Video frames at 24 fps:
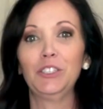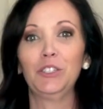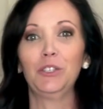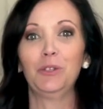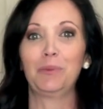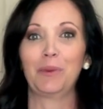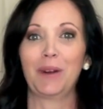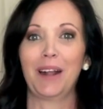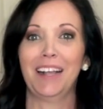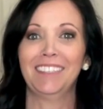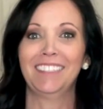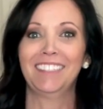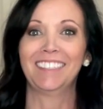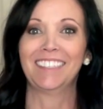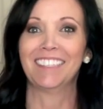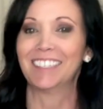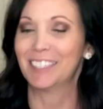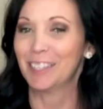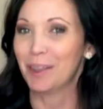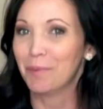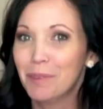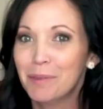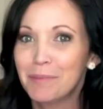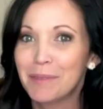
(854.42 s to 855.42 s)
to press the
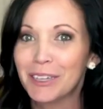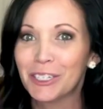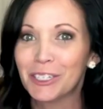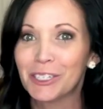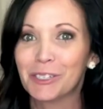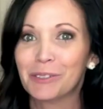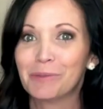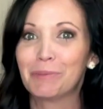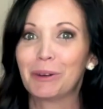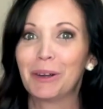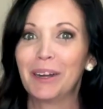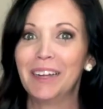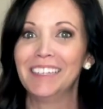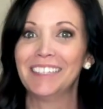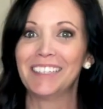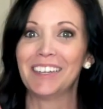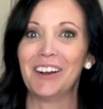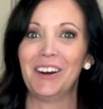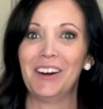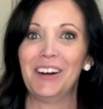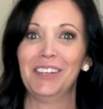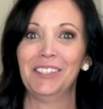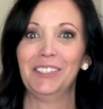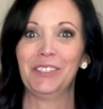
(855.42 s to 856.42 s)
sublimation print
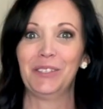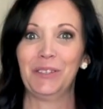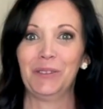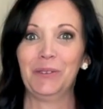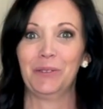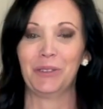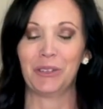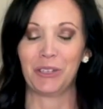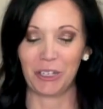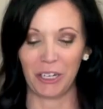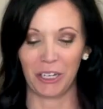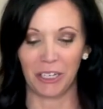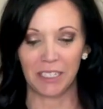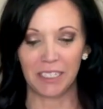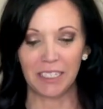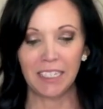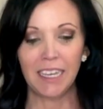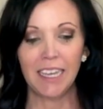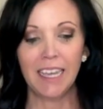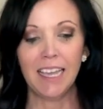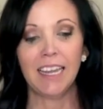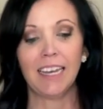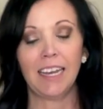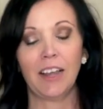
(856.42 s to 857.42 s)
onto the shirt.
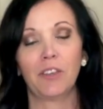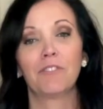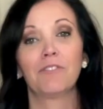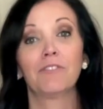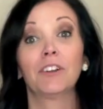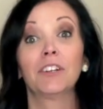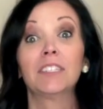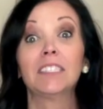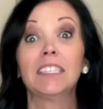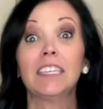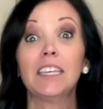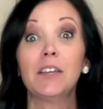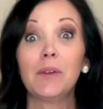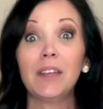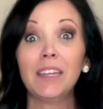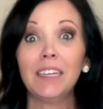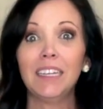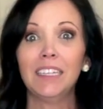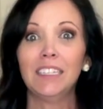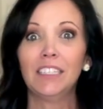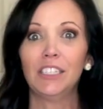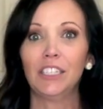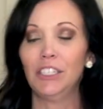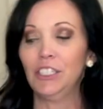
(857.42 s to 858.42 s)
Now, the first thing we
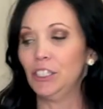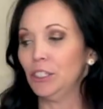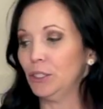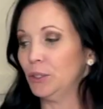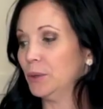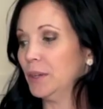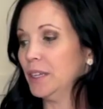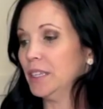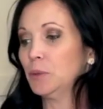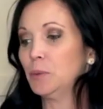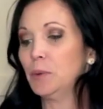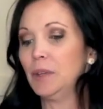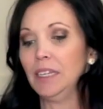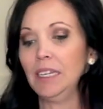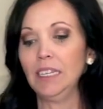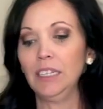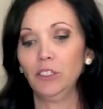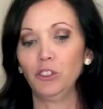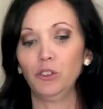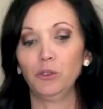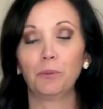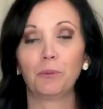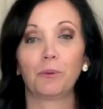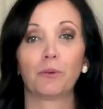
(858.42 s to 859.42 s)
need to do is we need
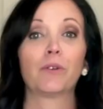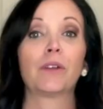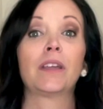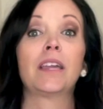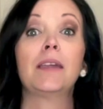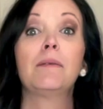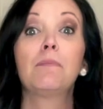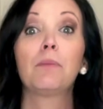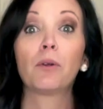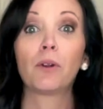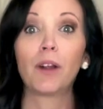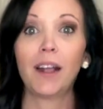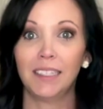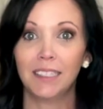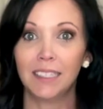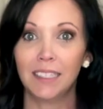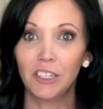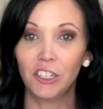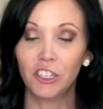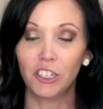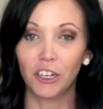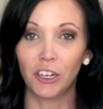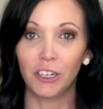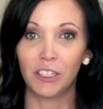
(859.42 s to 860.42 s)
to pre-press the
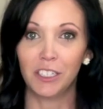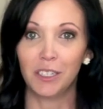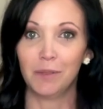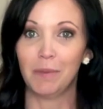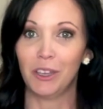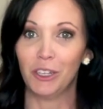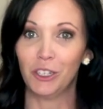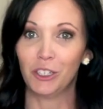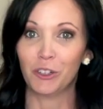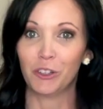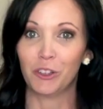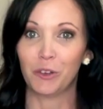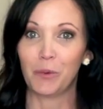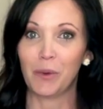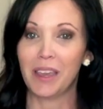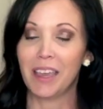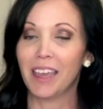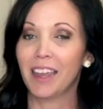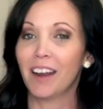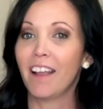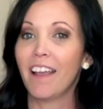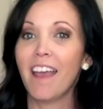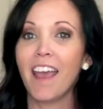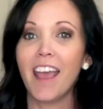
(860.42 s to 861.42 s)
shirt to make sure that we
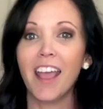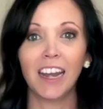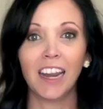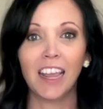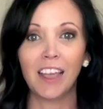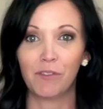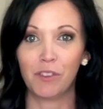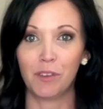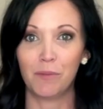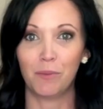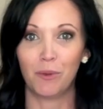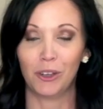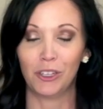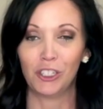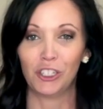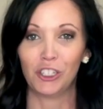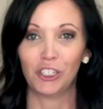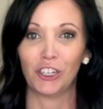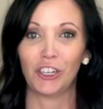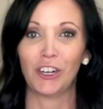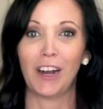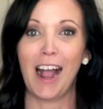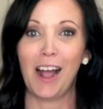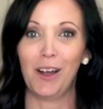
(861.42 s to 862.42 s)
get any of the
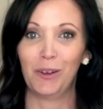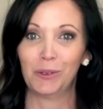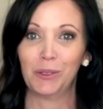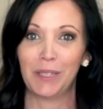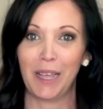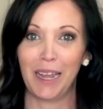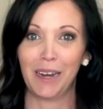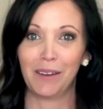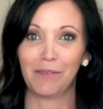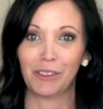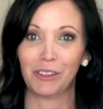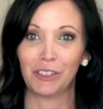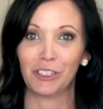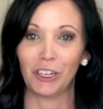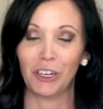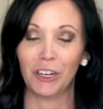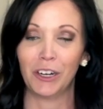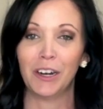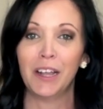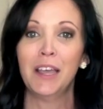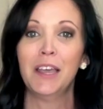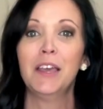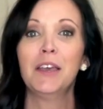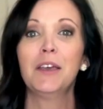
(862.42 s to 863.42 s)
moisture outside of the shirt,
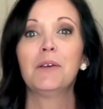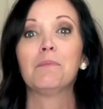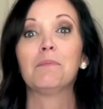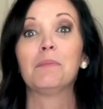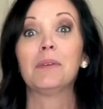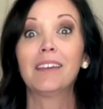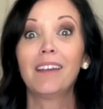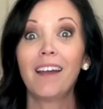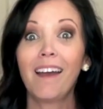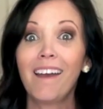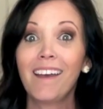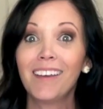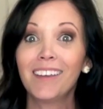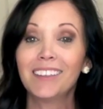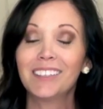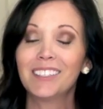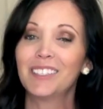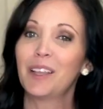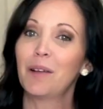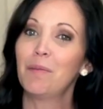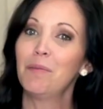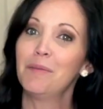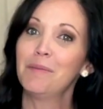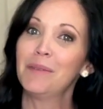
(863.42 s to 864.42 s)
because
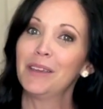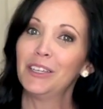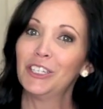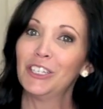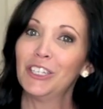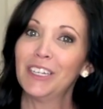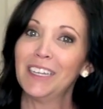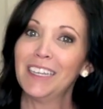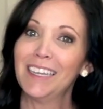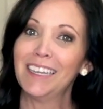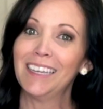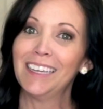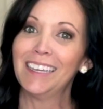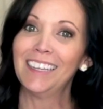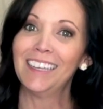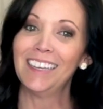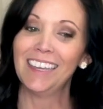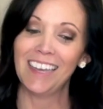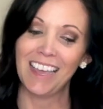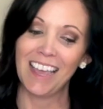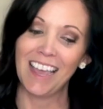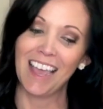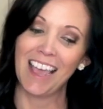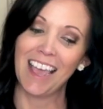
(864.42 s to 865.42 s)
sublimation ink
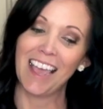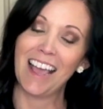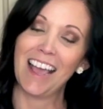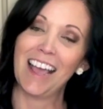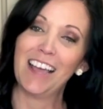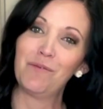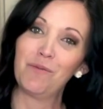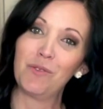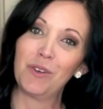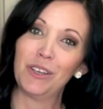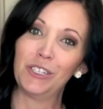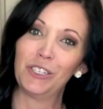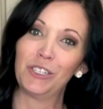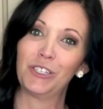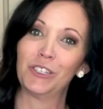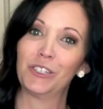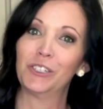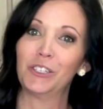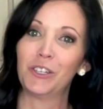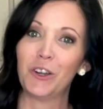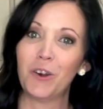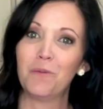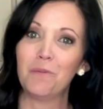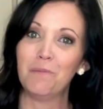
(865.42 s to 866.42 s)
and moisture
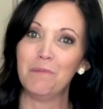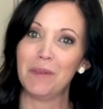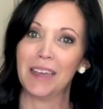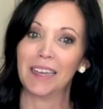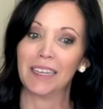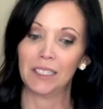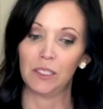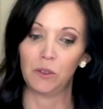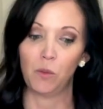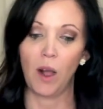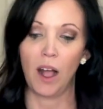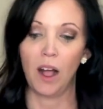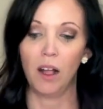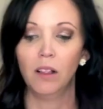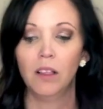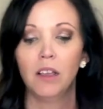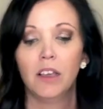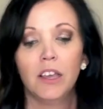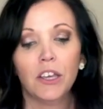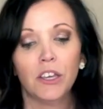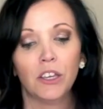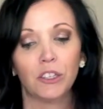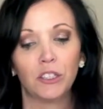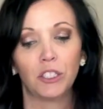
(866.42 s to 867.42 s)
don't mix well.
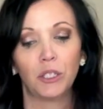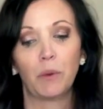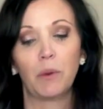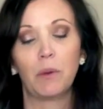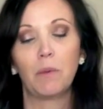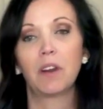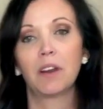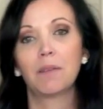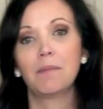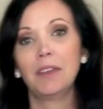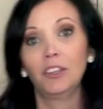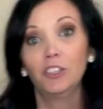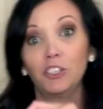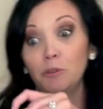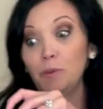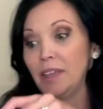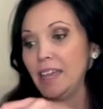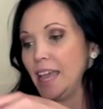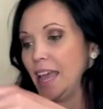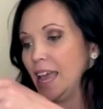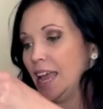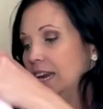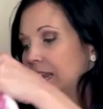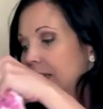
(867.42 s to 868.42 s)
So we want to make sure we
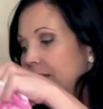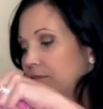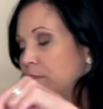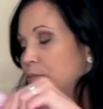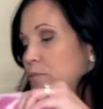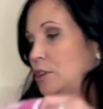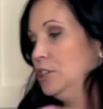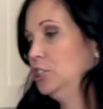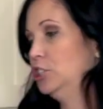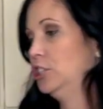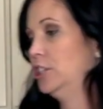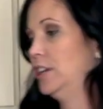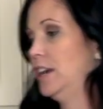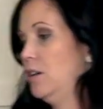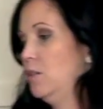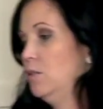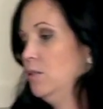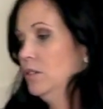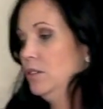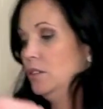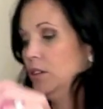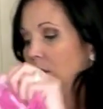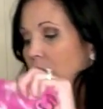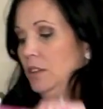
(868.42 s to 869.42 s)
get any of the moisture out